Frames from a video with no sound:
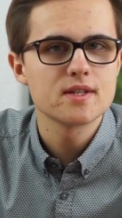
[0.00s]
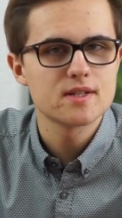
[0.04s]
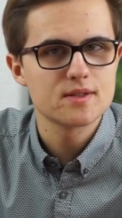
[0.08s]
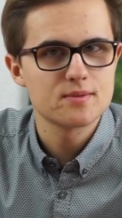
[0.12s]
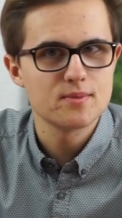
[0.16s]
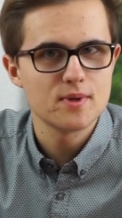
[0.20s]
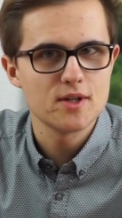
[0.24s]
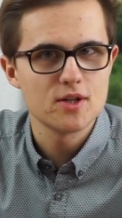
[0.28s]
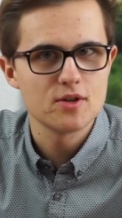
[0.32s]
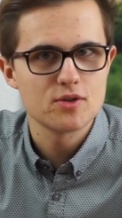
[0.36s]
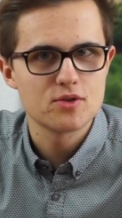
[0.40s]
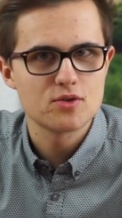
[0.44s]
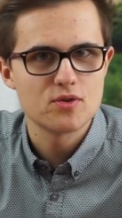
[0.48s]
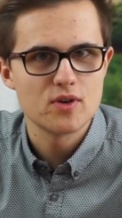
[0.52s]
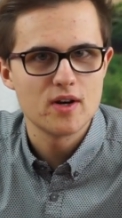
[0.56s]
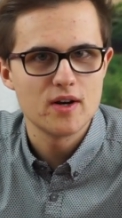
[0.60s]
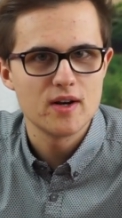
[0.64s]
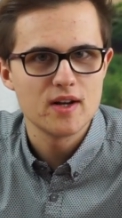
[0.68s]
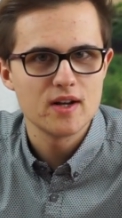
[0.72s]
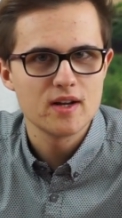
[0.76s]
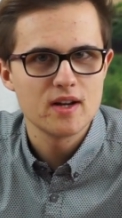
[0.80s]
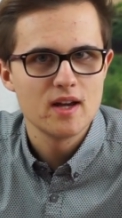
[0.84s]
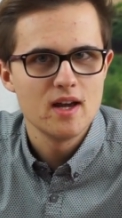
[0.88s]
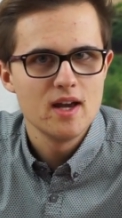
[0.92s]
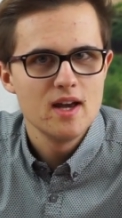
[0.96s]
this video
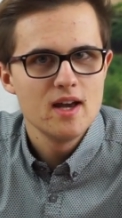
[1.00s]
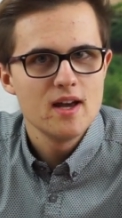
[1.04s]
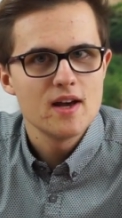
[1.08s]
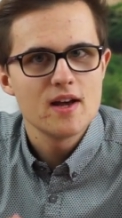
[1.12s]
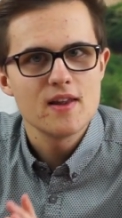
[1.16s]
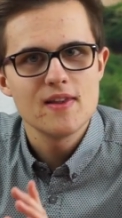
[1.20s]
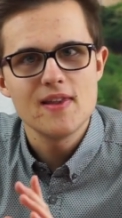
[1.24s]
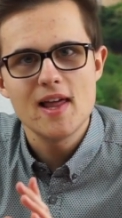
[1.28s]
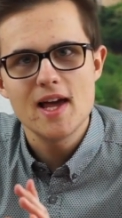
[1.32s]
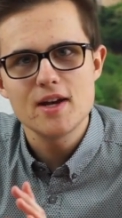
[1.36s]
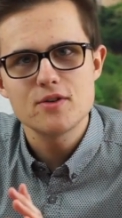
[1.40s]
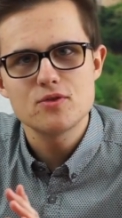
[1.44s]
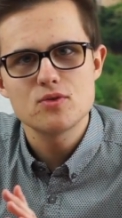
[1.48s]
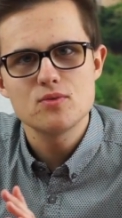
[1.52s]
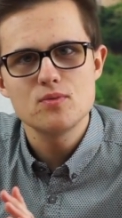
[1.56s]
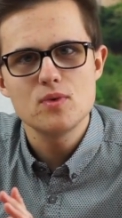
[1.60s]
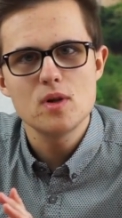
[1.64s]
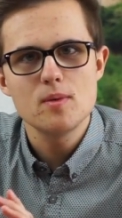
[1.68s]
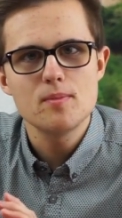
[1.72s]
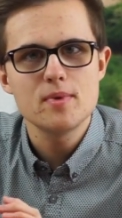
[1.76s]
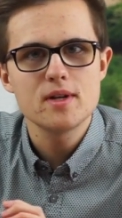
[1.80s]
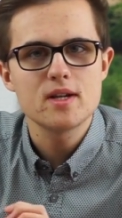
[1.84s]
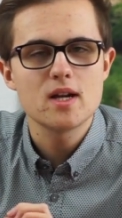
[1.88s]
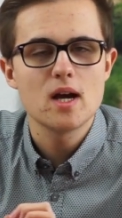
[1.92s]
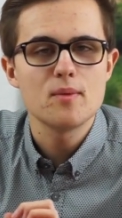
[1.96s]
training, and Lightroom
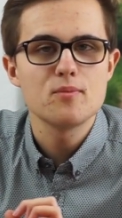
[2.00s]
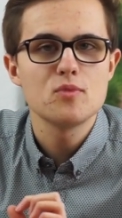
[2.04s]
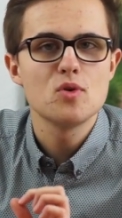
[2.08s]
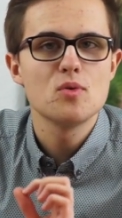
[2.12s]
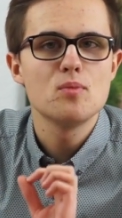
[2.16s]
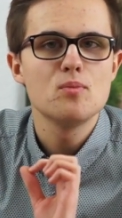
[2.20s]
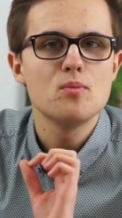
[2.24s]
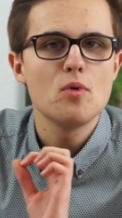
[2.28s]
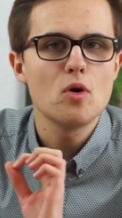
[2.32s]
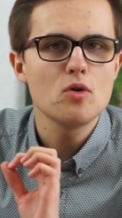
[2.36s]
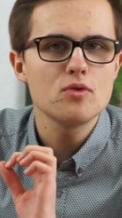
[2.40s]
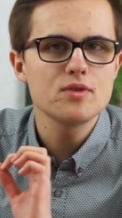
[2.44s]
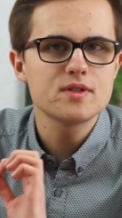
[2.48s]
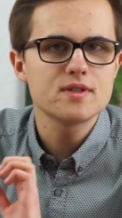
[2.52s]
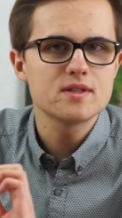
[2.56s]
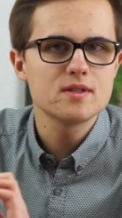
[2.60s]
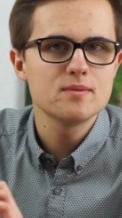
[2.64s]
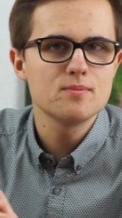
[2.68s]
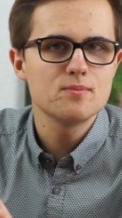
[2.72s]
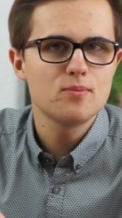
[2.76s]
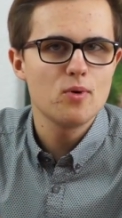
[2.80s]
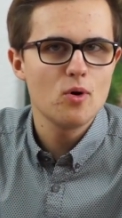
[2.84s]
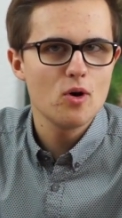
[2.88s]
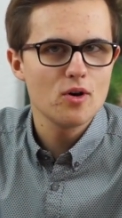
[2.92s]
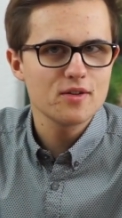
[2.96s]
will become your most
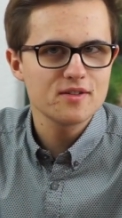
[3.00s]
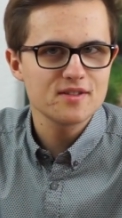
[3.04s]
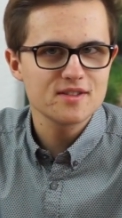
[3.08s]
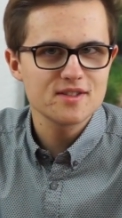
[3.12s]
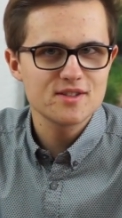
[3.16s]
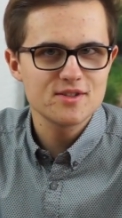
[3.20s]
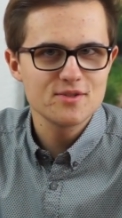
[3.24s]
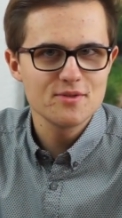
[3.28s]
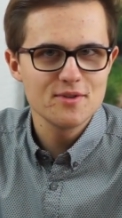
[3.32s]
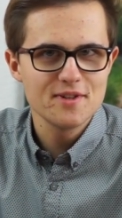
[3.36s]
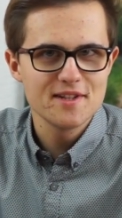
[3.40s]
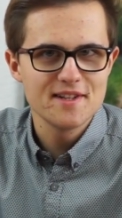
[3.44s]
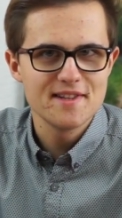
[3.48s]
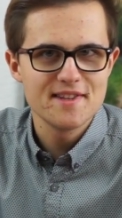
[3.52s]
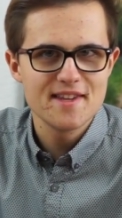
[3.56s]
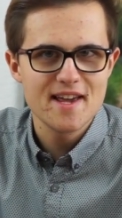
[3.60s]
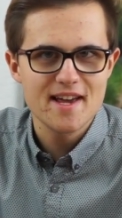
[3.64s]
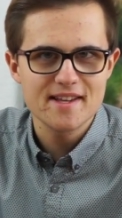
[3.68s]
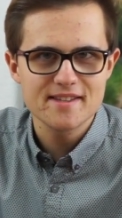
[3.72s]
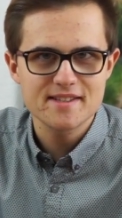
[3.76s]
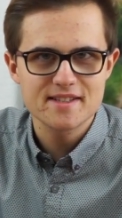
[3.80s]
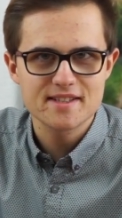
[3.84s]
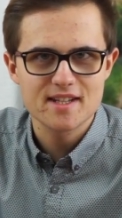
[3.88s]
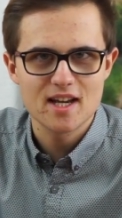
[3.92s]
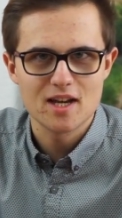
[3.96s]
important tool in
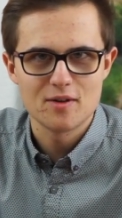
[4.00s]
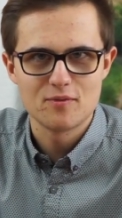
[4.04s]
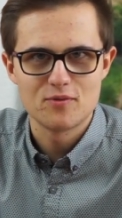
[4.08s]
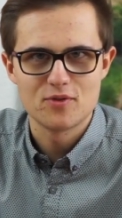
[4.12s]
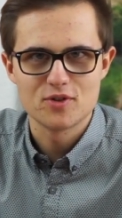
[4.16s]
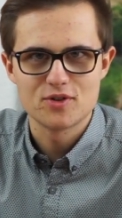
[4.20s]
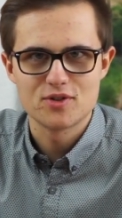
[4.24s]
landscape